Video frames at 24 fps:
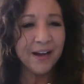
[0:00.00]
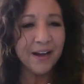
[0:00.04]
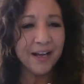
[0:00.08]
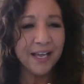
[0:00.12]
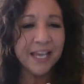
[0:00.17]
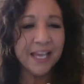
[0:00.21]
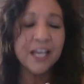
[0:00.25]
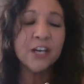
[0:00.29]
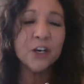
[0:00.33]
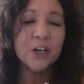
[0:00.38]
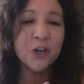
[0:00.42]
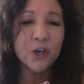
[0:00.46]

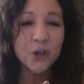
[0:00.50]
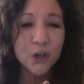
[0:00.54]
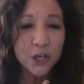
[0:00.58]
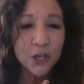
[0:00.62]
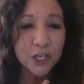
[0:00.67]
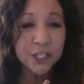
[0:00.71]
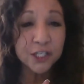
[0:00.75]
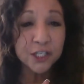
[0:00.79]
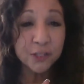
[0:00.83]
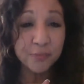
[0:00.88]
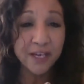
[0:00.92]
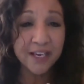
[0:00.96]

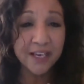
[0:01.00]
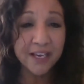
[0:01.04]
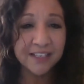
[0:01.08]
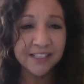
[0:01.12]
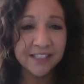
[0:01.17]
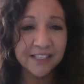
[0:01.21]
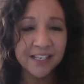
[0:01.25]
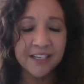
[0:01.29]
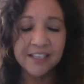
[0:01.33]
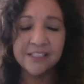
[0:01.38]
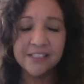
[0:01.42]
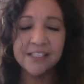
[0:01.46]

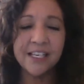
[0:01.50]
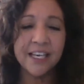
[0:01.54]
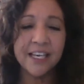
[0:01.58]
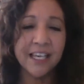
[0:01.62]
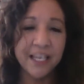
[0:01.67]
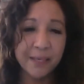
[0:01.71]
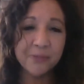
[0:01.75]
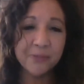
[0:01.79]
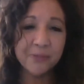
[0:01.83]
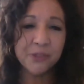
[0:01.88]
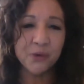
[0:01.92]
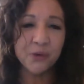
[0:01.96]
encouragement to
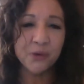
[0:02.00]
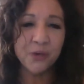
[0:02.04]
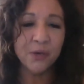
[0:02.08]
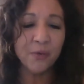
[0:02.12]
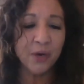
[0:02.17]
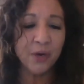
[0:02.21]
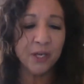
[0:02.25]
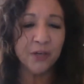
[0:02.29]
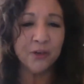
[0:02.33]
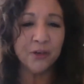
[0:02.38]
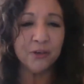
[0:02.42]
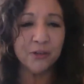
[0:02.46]
keep doing
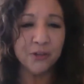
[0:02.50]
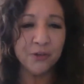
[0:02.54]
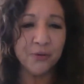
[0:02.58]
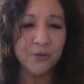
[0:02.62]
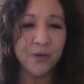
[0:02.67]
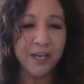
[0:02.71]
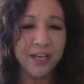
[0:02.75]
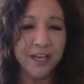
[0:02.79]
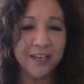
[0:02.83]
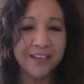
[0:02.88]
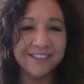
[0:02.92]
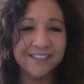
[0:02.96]
what you're
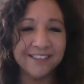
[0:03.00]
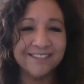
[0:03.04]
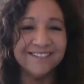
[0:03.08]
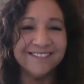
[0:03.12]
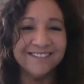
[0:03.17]
doing.